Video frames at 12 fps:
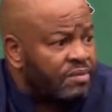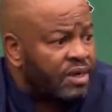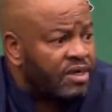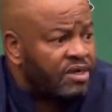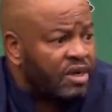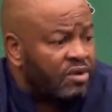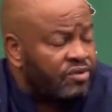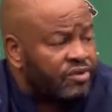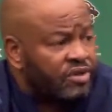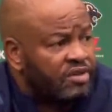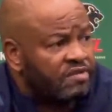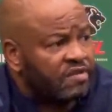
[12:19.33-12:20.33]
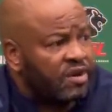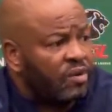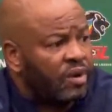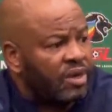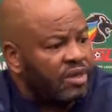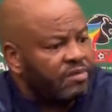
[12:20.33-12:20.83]
AJ also did very
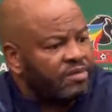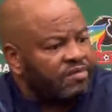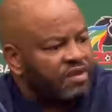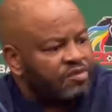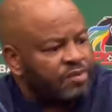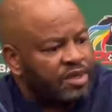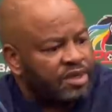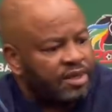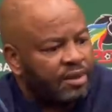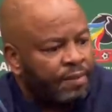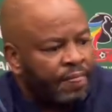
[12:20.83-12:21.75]
well in the previous match.